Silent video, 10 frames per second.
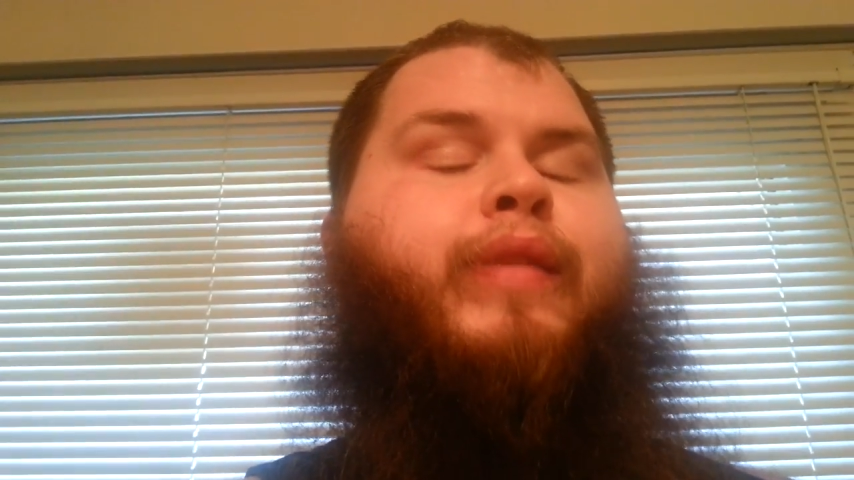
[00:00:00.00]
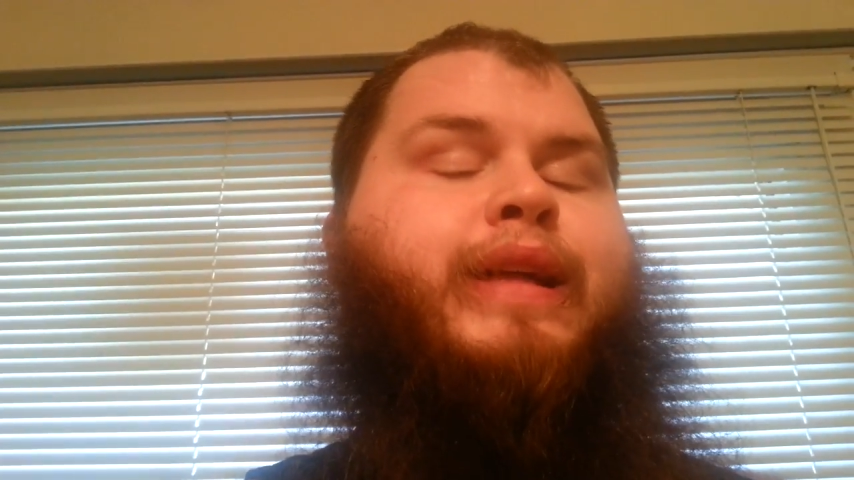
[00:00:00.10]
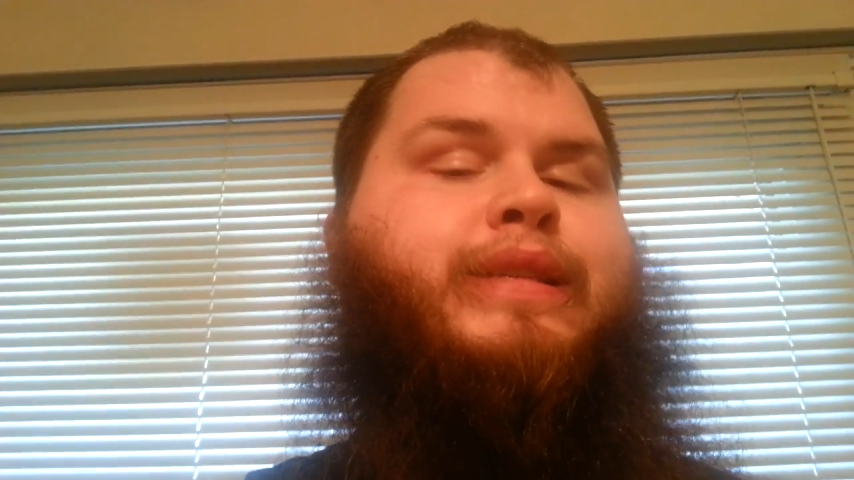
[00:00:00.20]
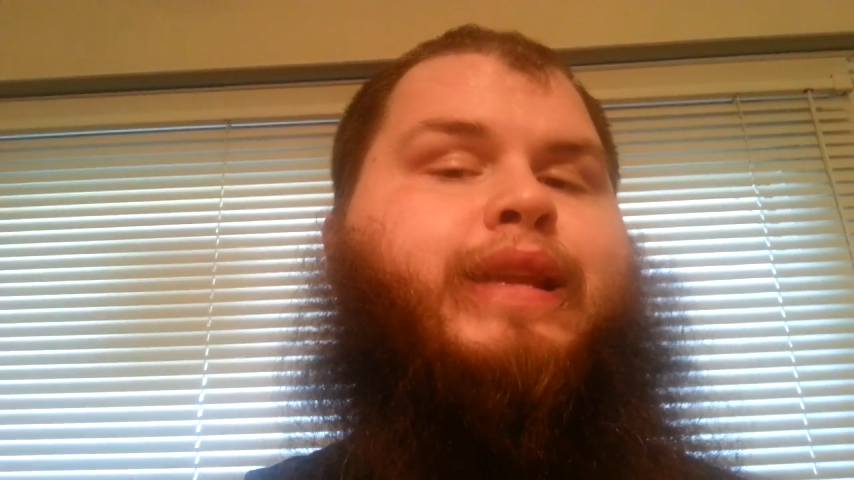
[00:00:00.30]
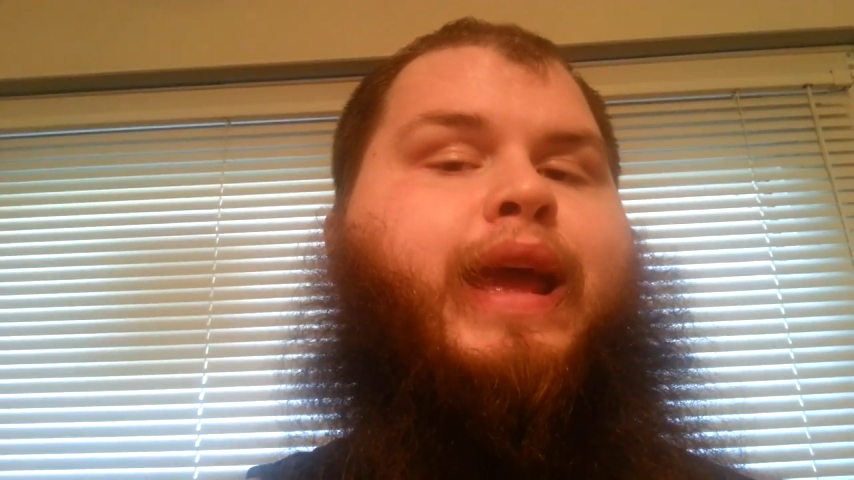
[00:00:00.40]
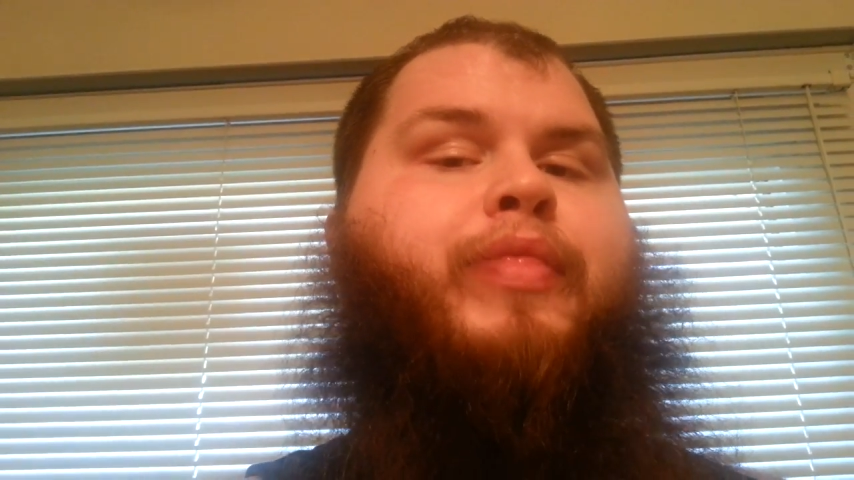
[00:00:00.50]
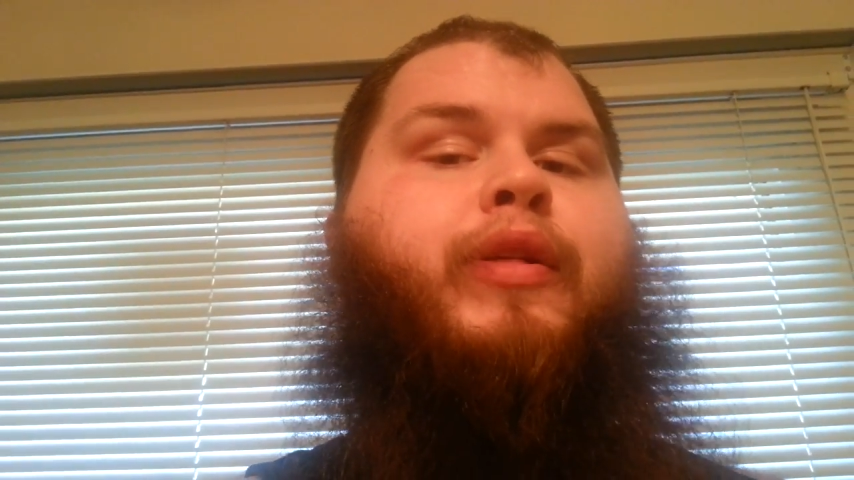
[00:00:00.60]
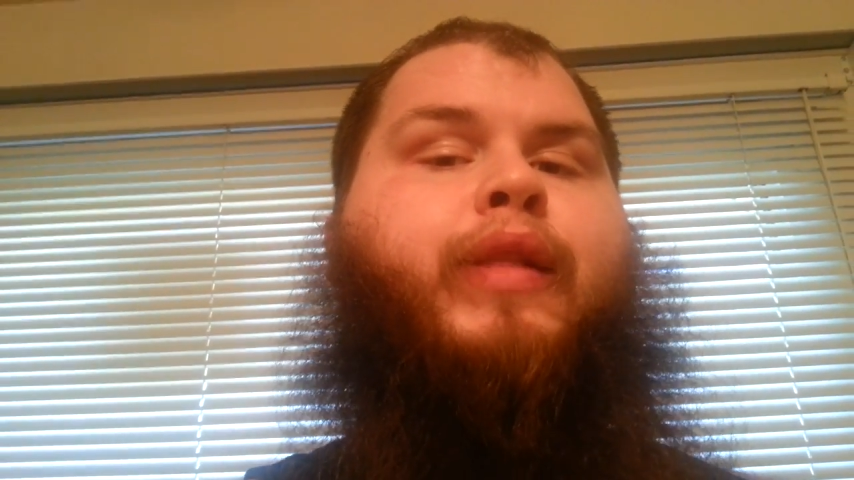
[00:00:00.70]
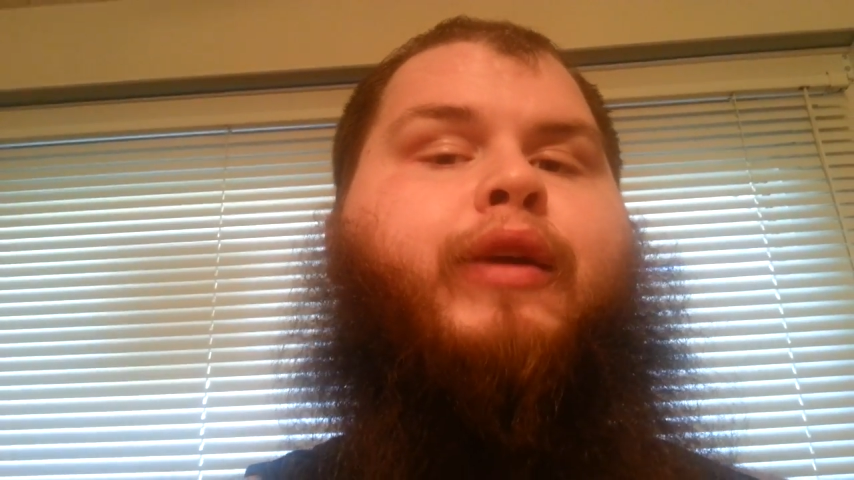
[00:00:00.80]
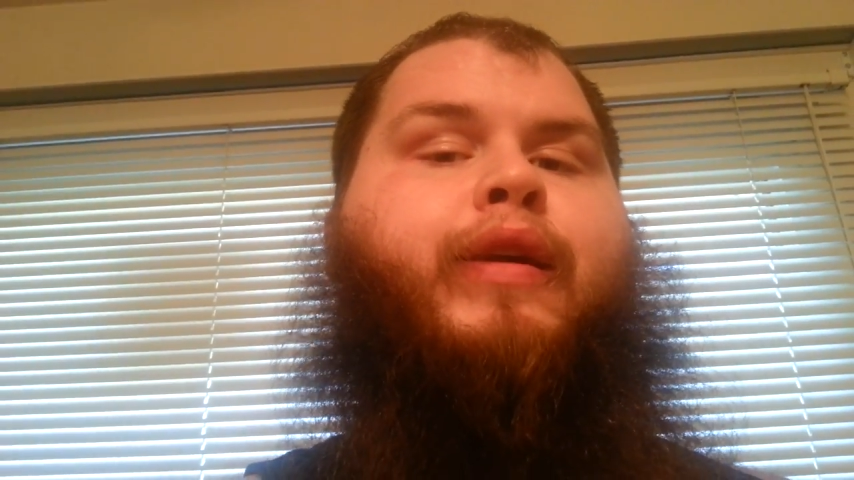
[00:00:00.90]
that Stan the
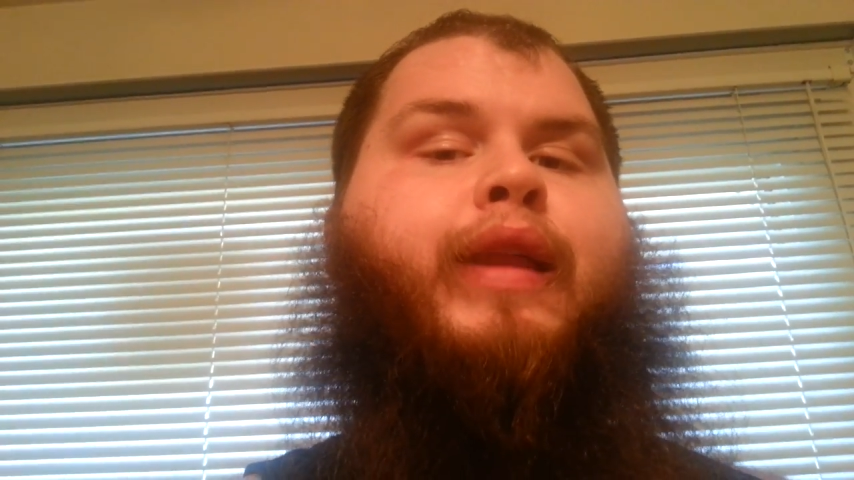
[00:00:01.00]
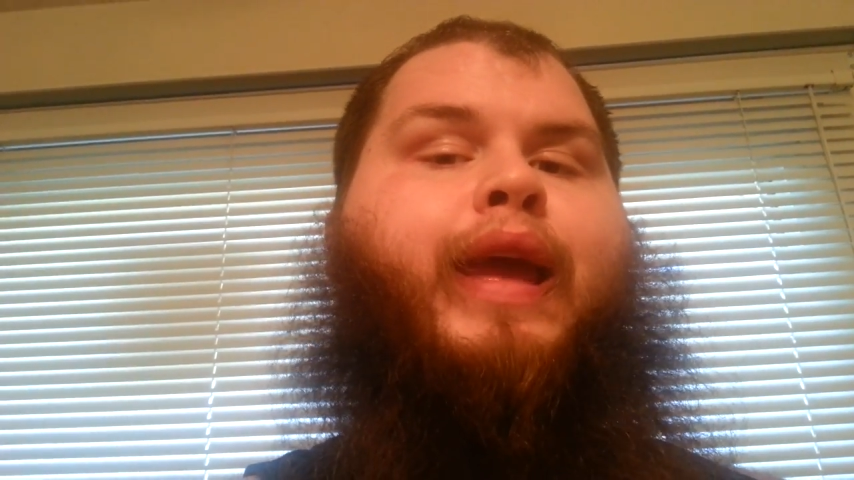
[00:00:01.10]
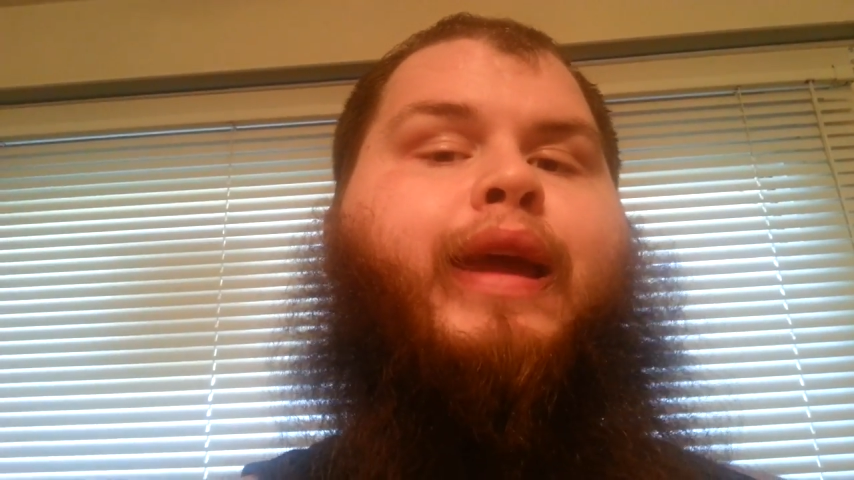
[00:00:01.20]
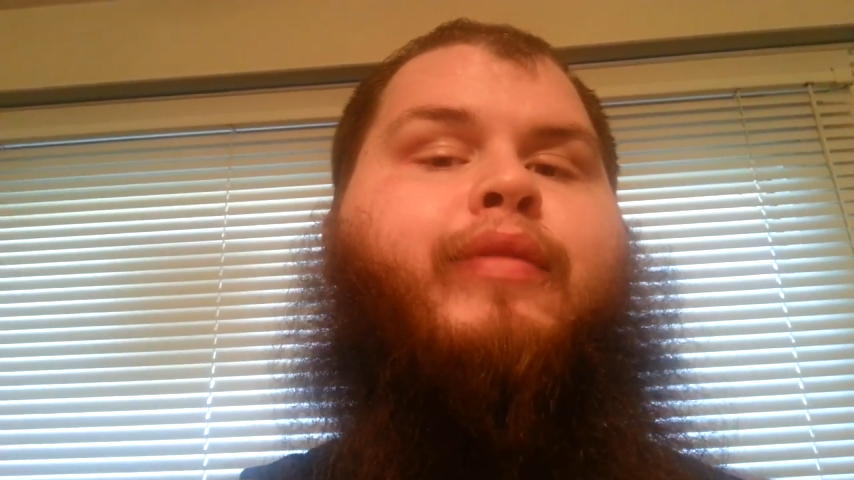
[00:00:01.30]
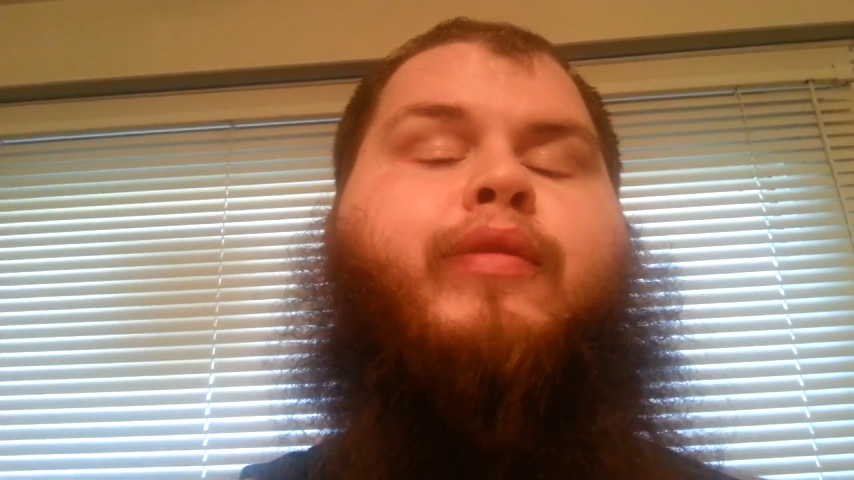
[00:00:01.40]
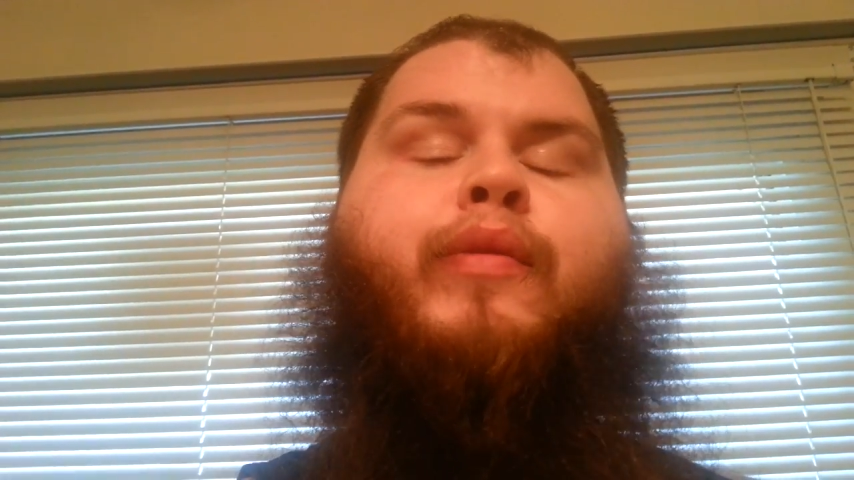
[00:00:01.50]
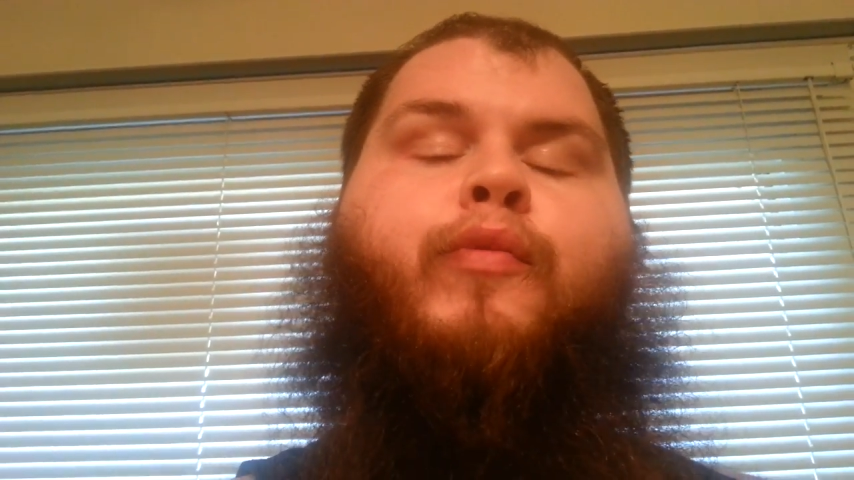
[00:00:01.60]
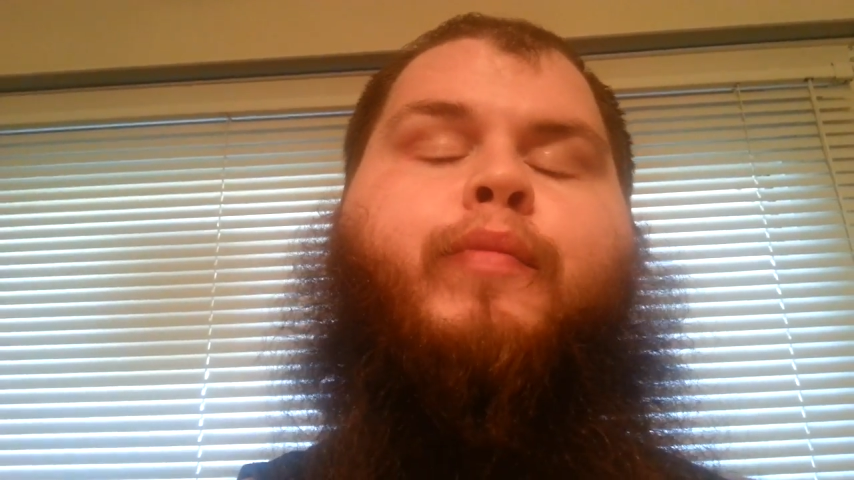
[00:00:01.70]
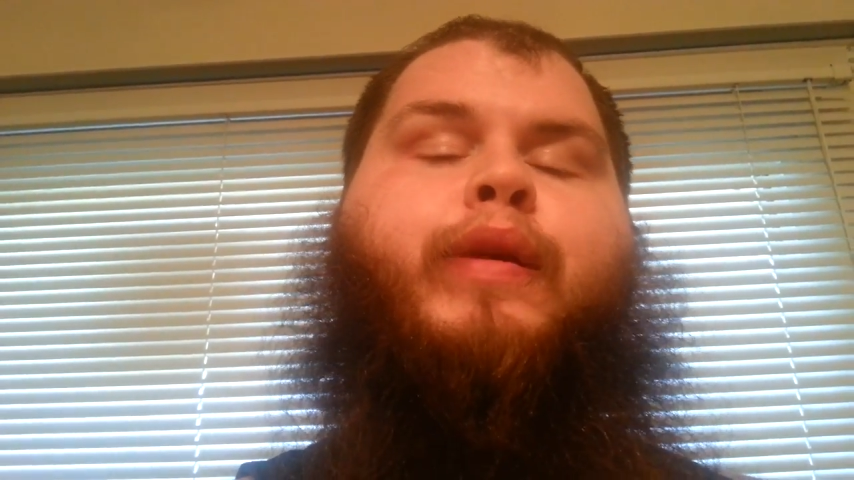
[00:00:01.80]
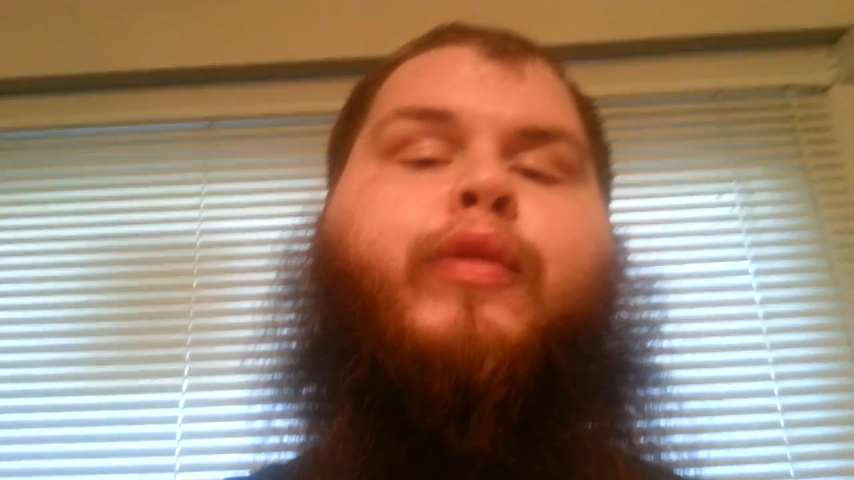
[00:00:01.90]
Lariat Hansen
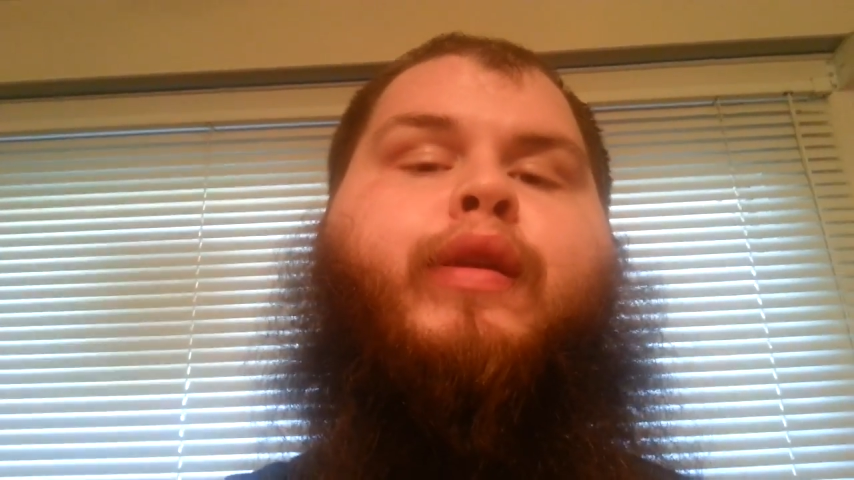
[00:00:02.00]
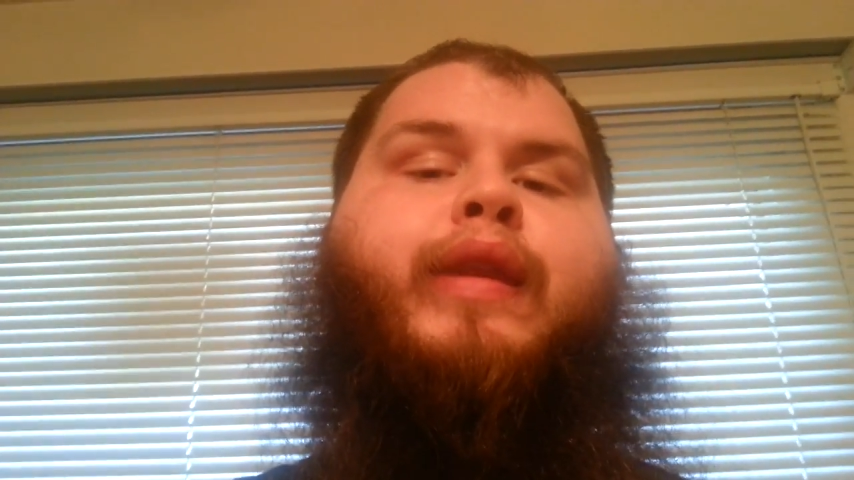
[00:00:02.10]
will be the